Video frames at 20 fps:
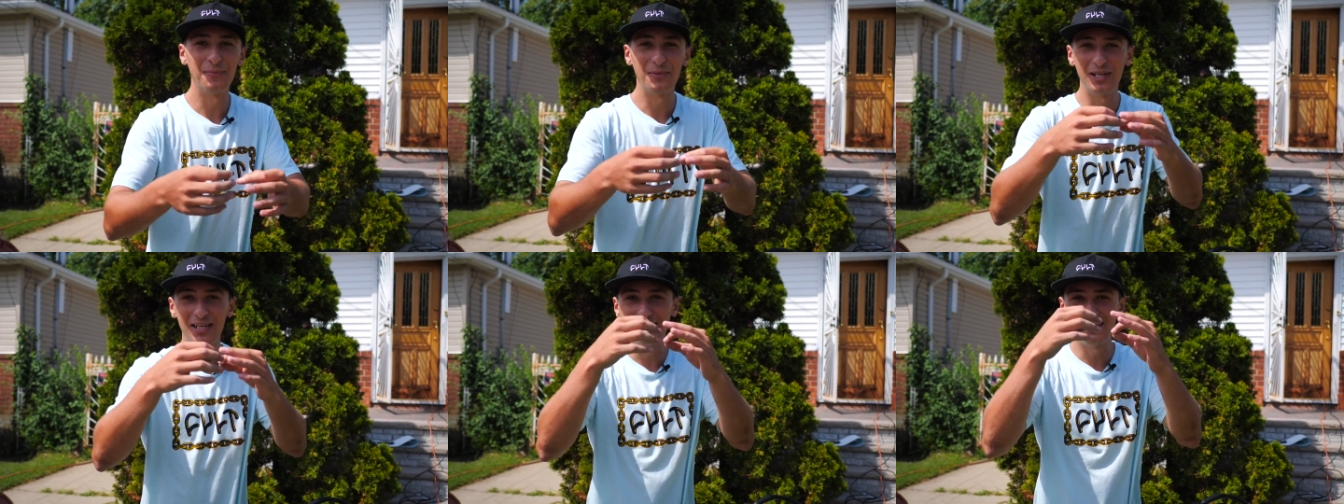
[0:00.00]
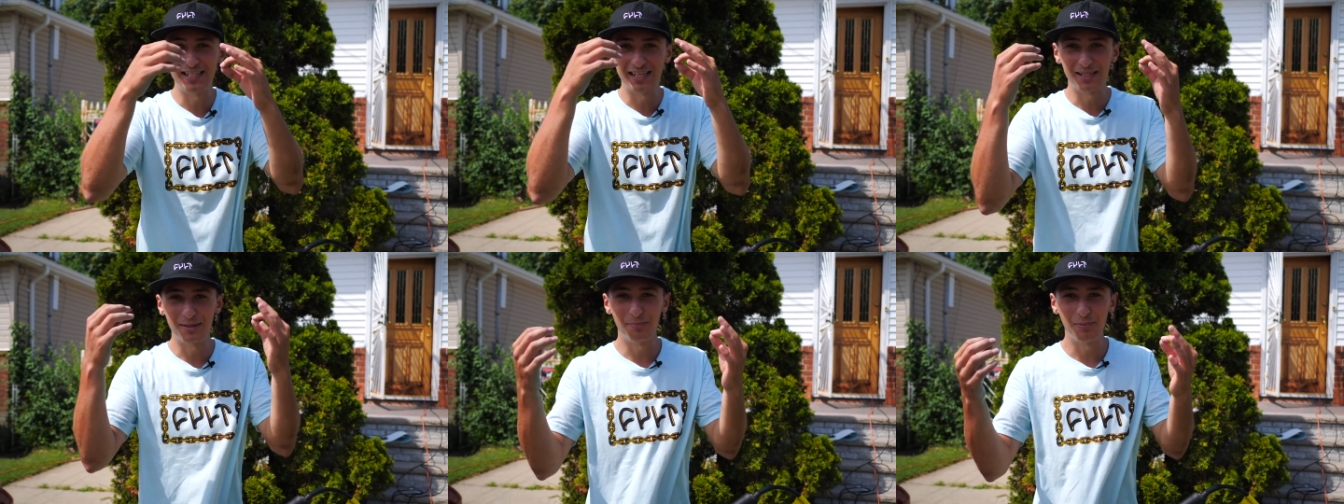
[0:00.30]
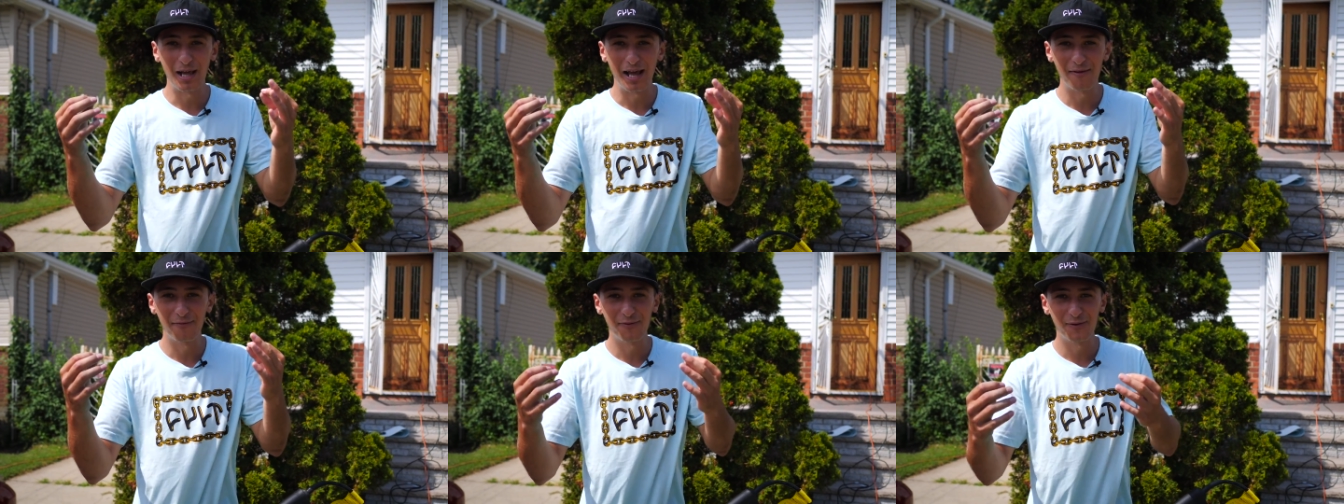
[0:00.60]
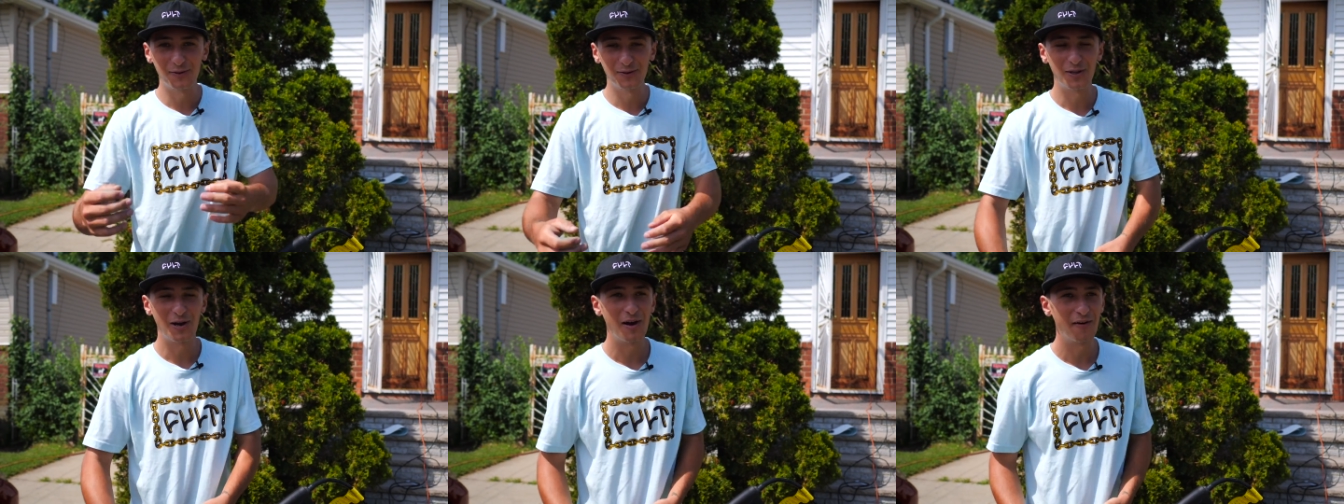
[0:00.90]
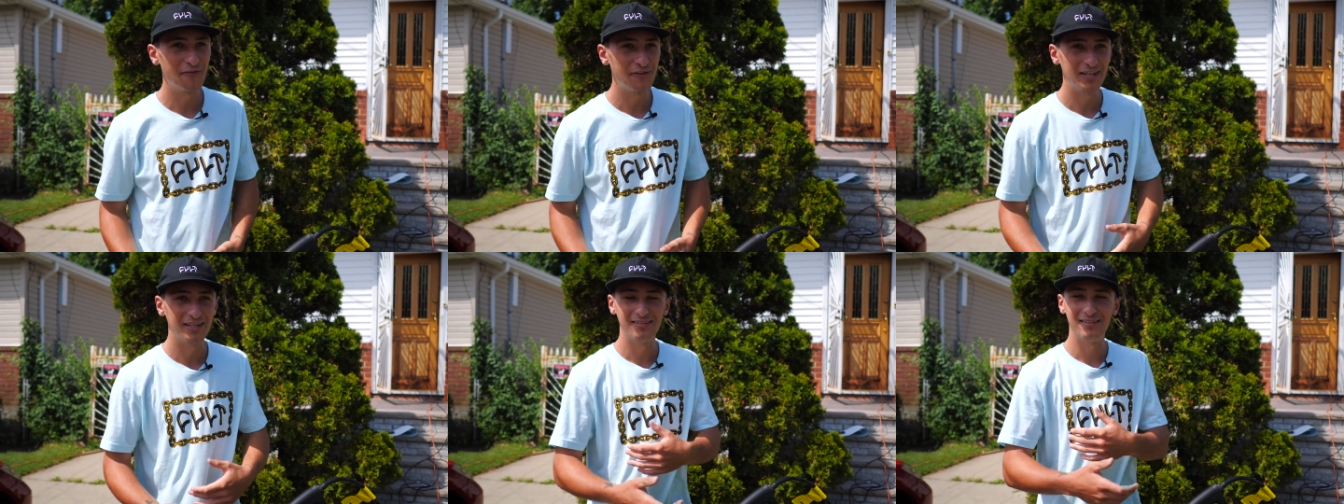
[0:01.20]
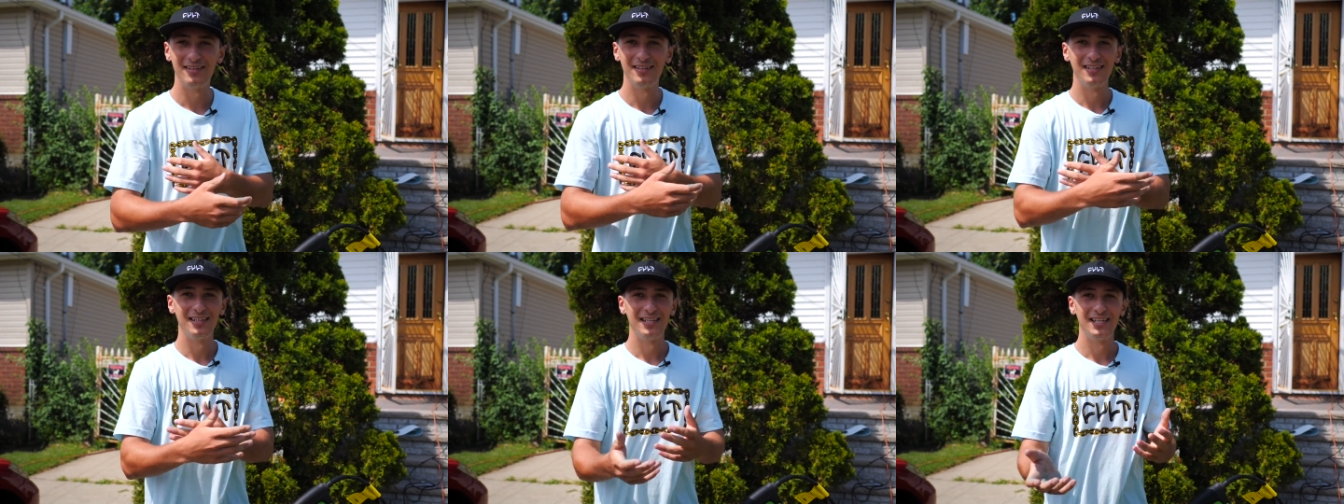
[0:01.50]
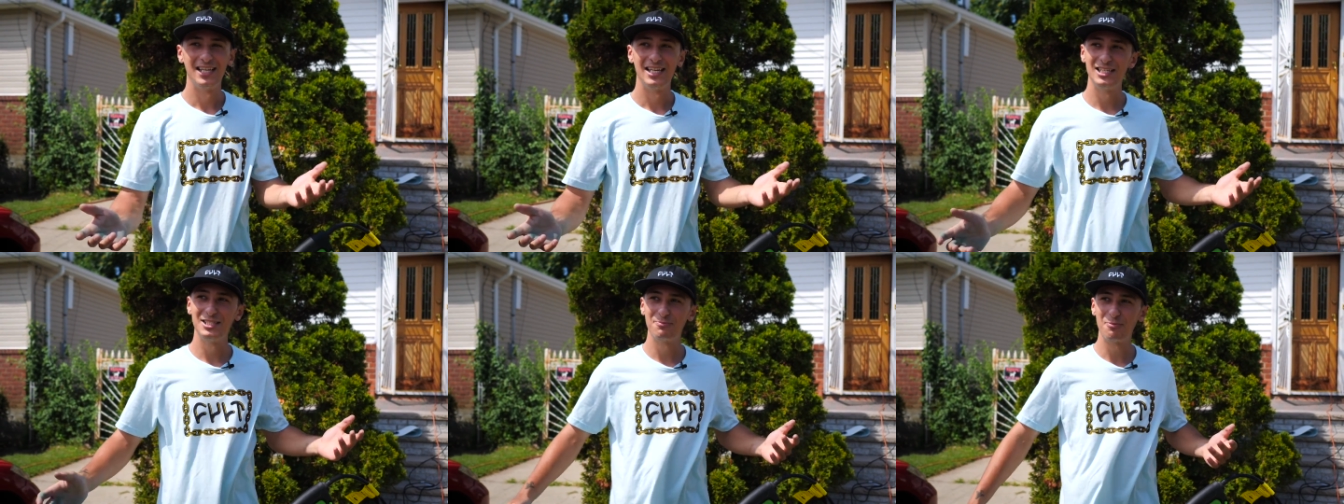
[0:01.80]
then I'm gonna take the blindfold off, and
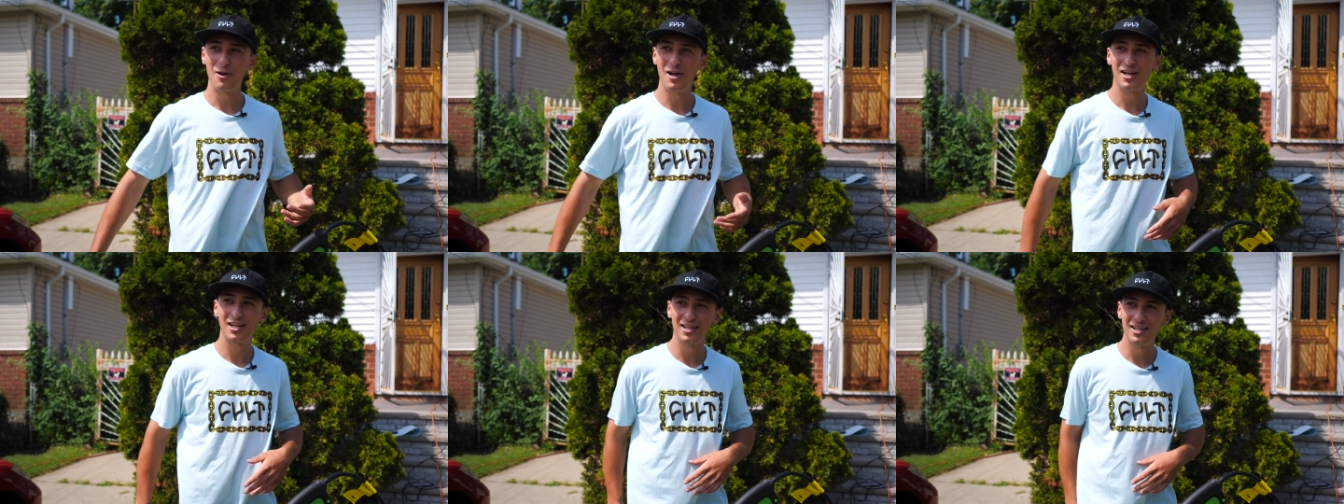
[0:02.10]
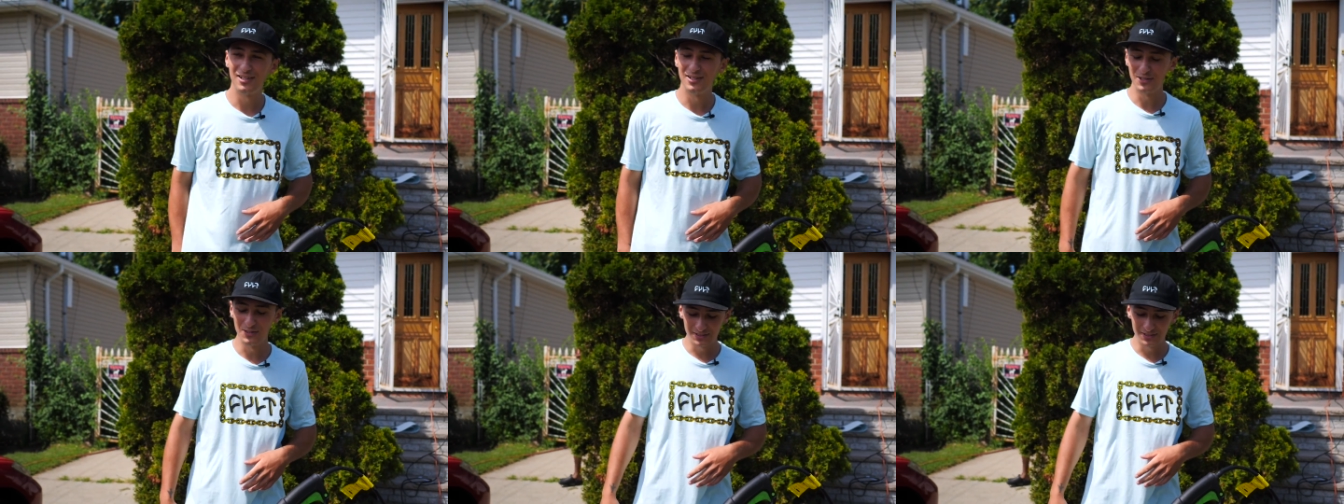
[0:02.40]
he's probably gonna